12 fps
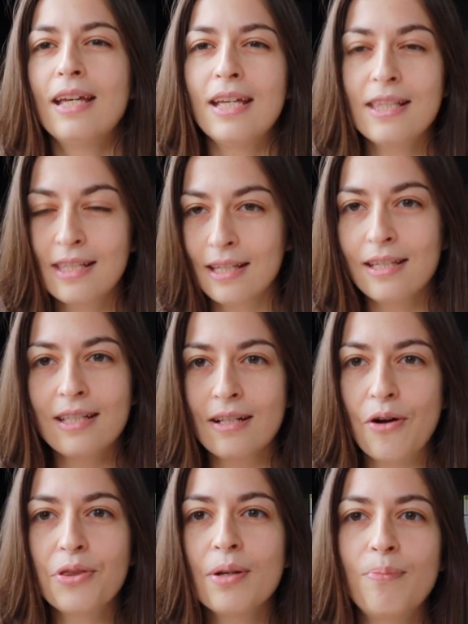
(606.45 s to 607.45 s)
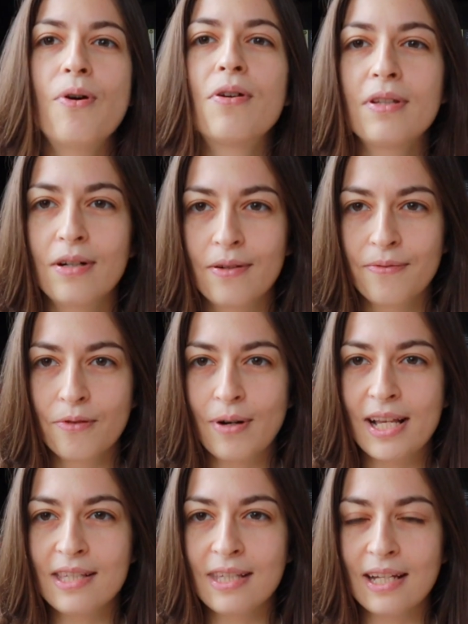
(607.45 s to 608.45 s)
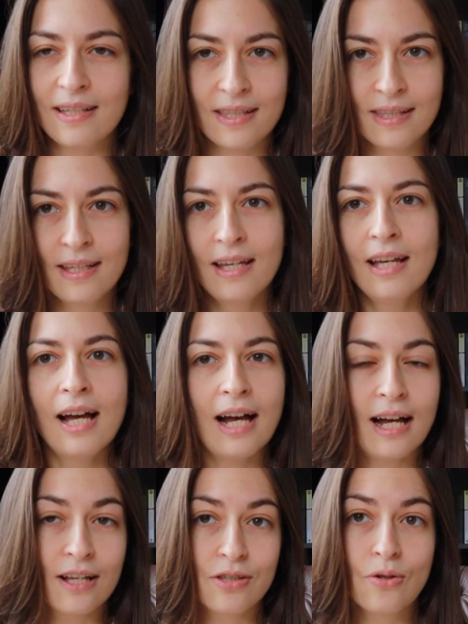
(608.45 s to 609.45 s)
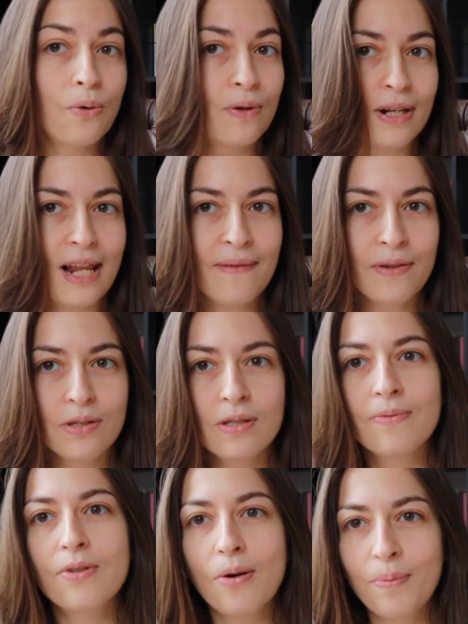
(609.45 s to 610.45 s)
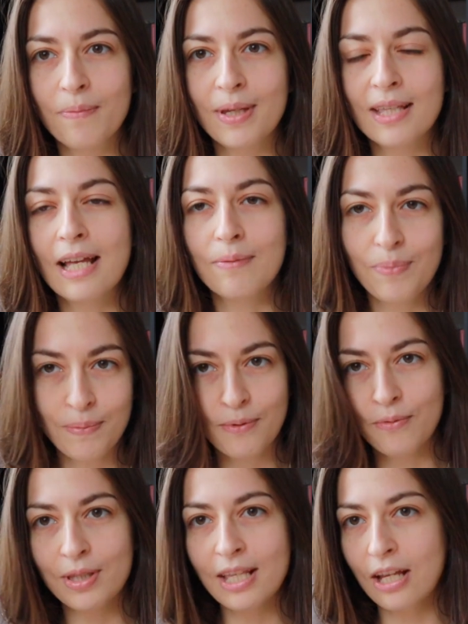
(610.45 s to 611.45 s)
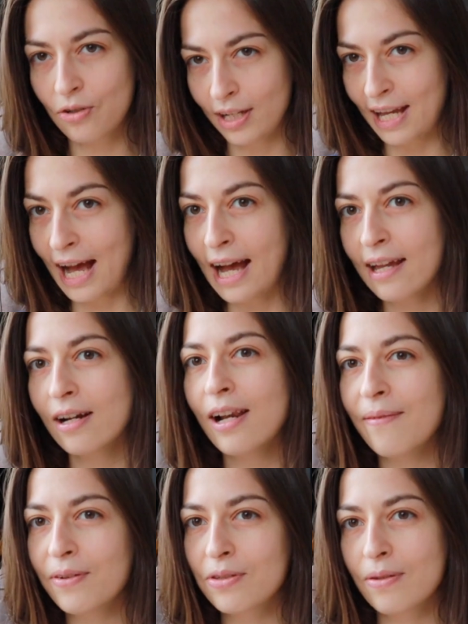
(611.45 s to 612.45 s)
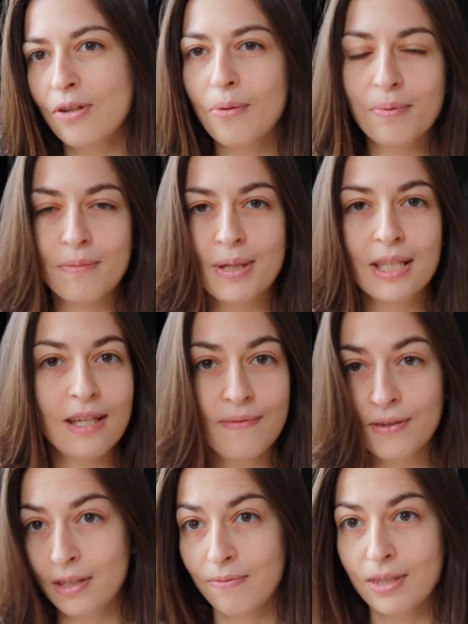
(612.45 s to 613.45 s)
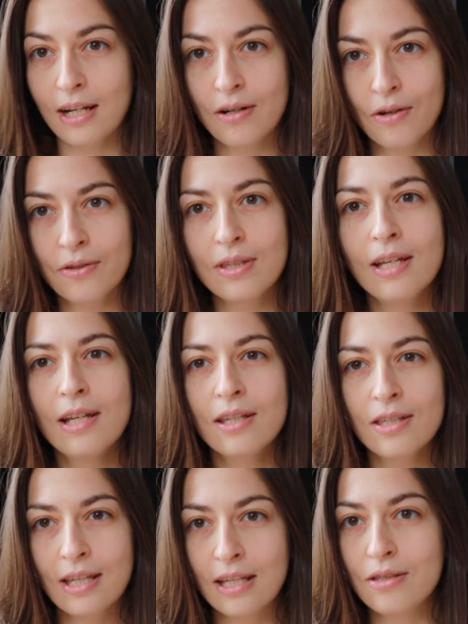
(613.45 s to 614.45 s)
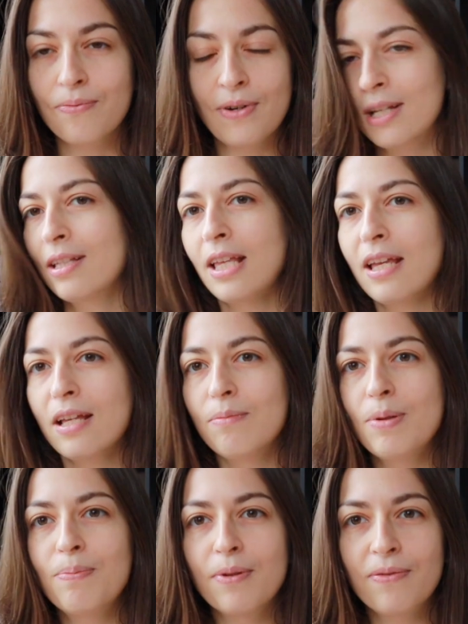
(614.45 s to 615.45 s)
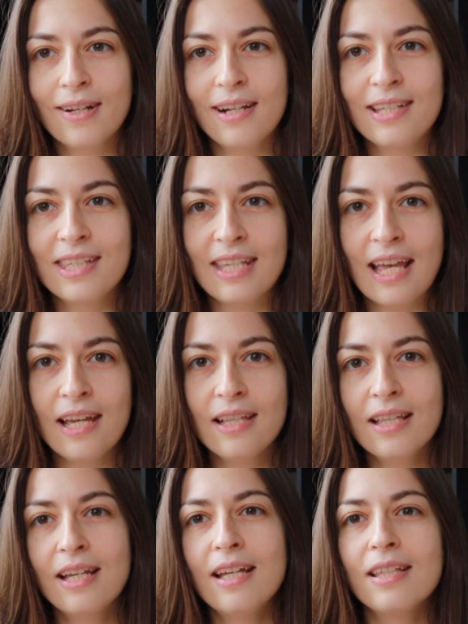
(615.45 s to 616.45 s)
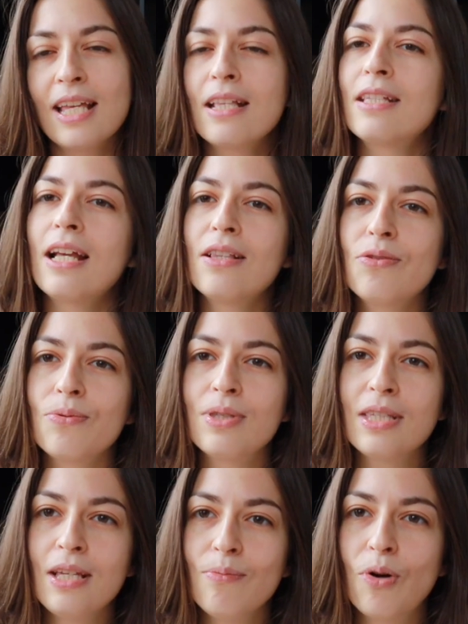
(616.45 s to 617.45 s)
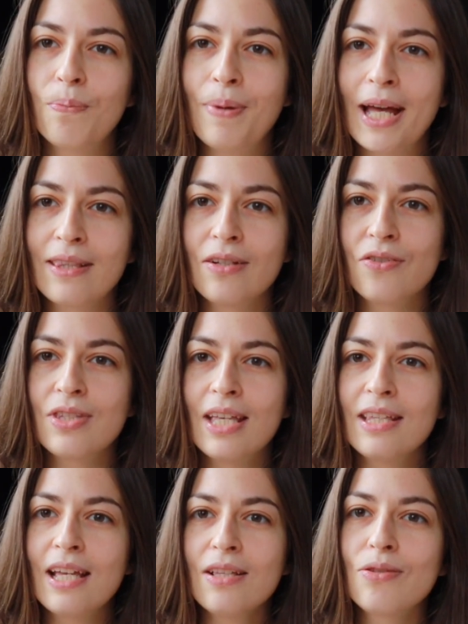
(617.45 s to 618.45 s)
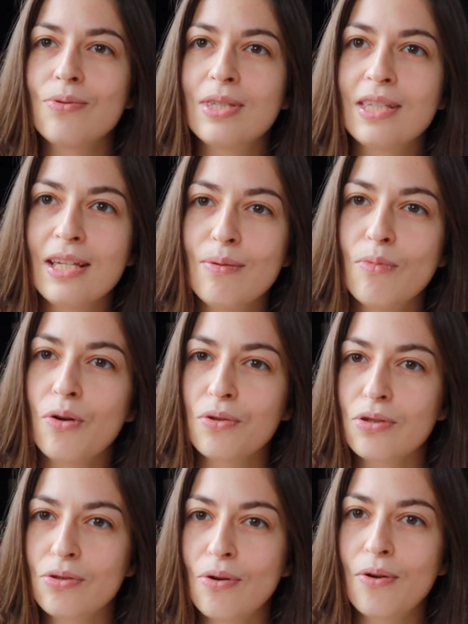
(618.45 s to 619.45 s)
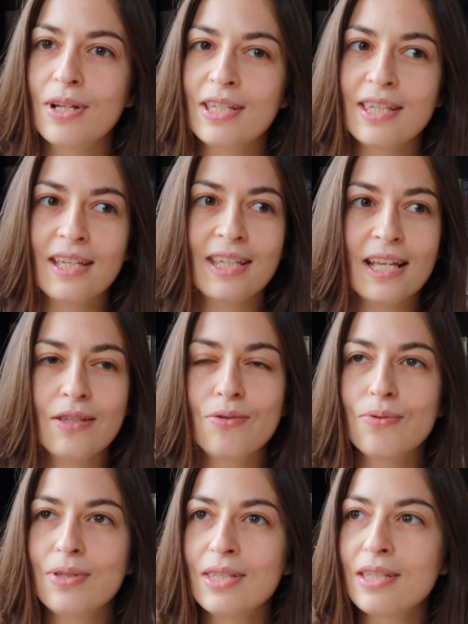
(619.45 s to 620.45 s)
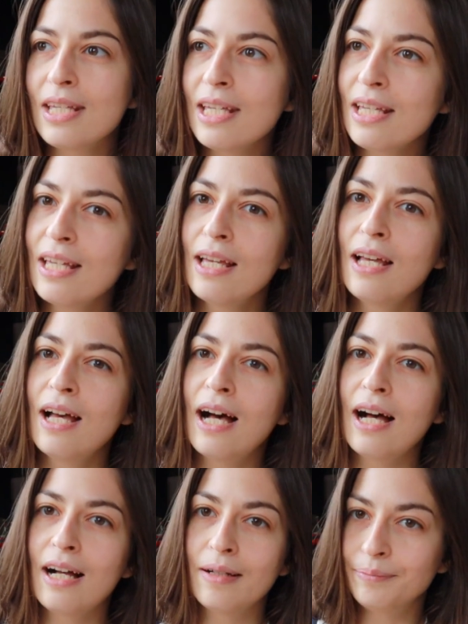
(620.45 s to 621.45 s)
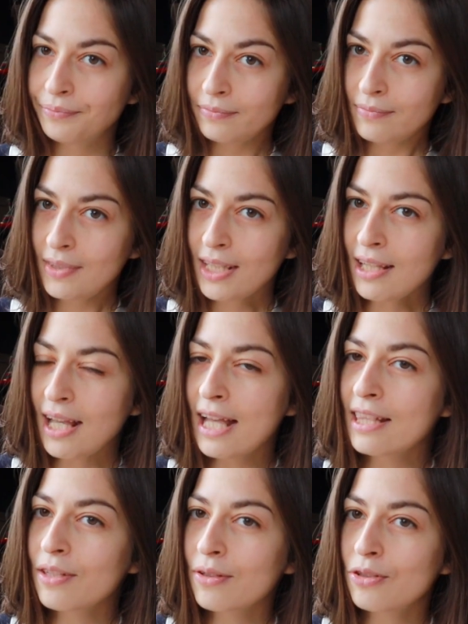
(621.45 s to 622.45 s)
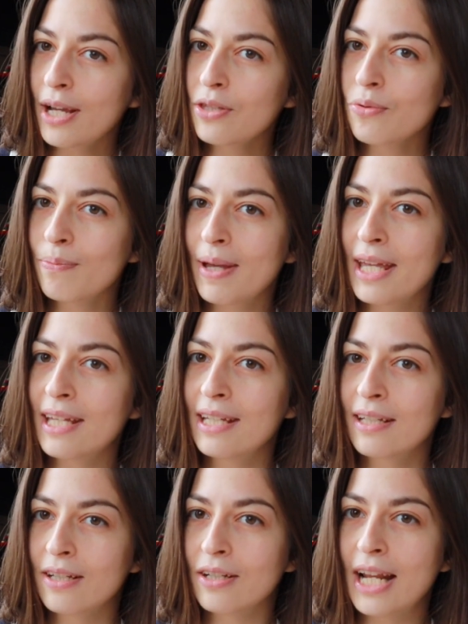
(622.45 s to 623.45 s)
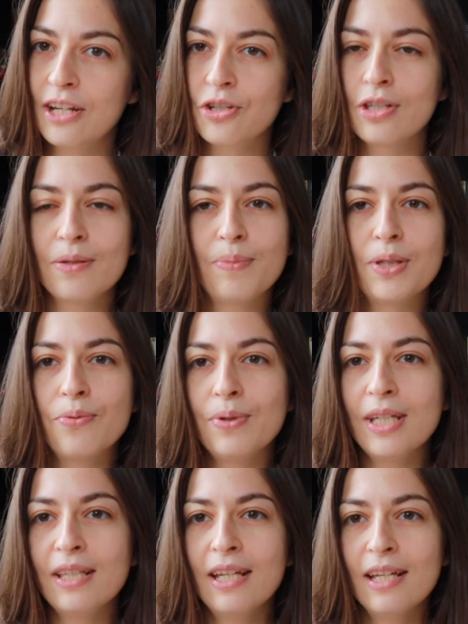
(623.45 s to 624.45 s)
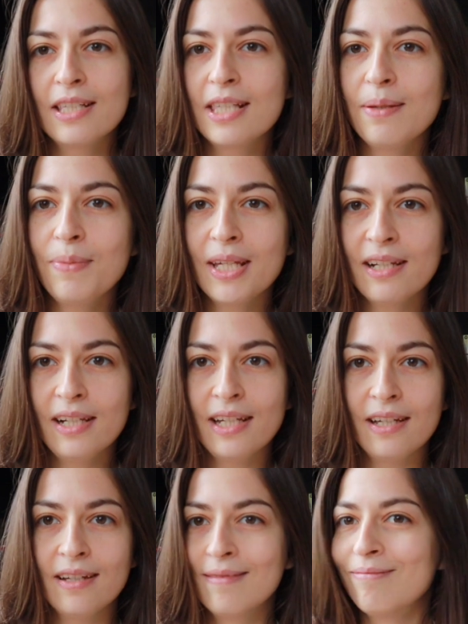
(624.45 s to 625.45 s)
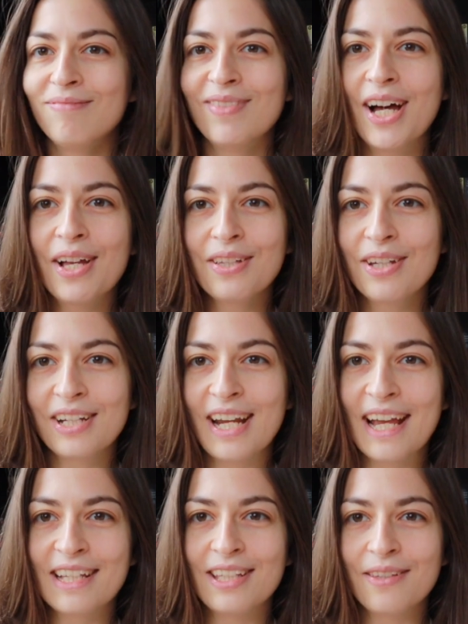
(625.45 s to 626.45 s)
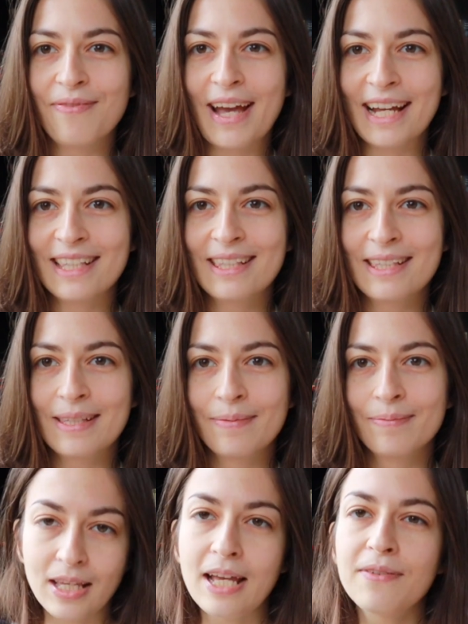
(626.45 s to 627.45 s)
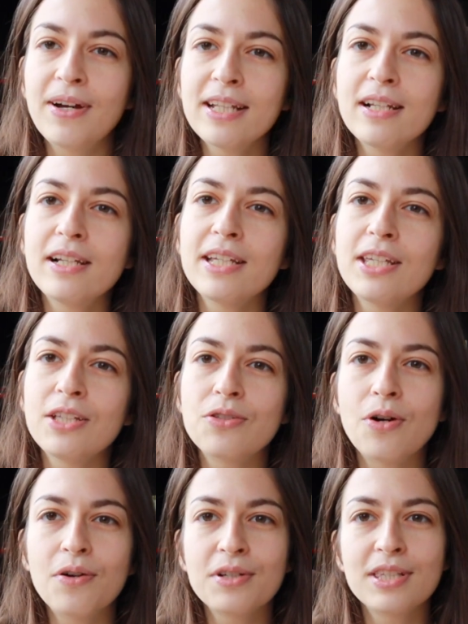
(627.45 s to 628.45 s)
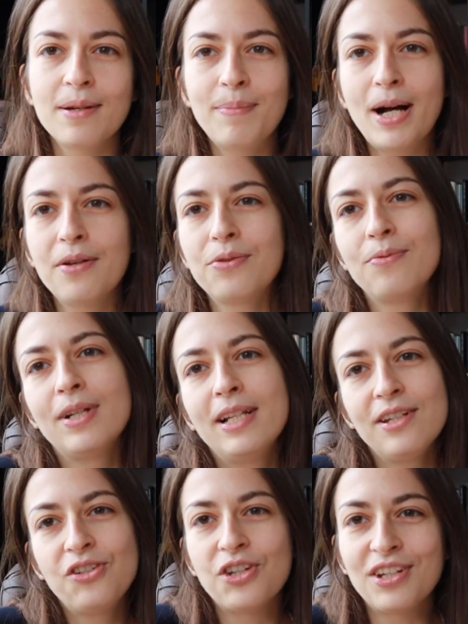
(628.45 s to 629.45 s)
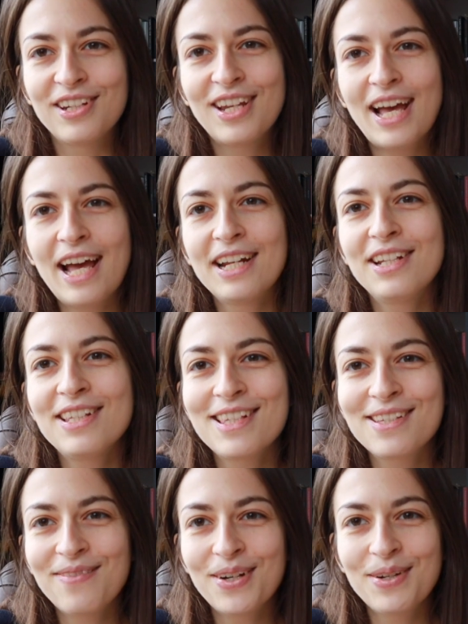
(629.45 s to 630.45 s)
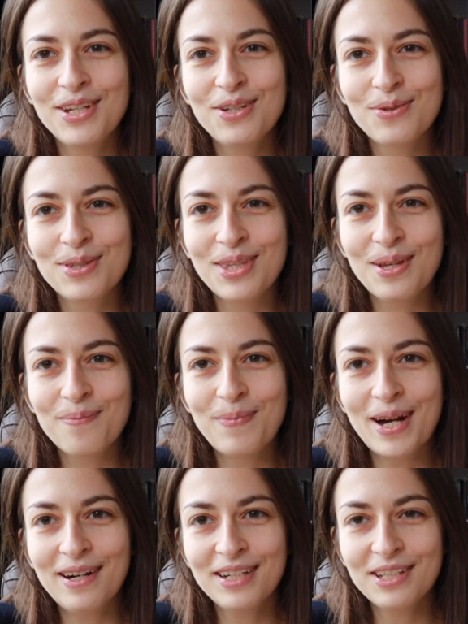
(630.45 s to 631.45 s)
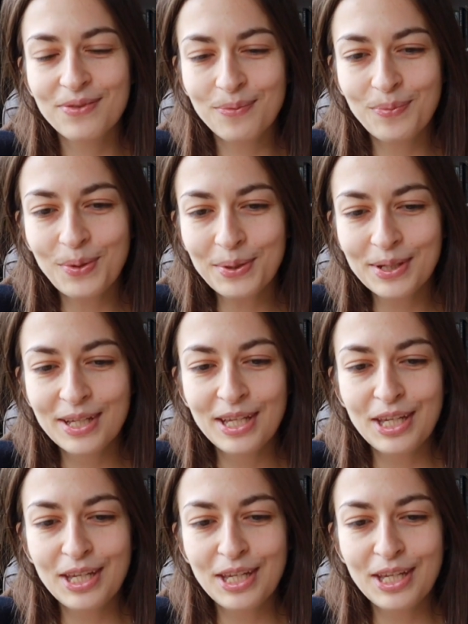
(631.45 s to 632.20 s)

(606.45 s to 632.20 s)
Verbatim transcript: It's it's on the border of craziness. Uh, so levels of dopamine and people with naturally higher levels of dopamine, even if they're not schizophrenic, they can be perfectly sane, they tend to see more patterns, they tend to see more stories, they tend to see uh, and try to make connections between seemingly unconnected facts. And finally, he talks about religion, and this is a very interesting part of the book.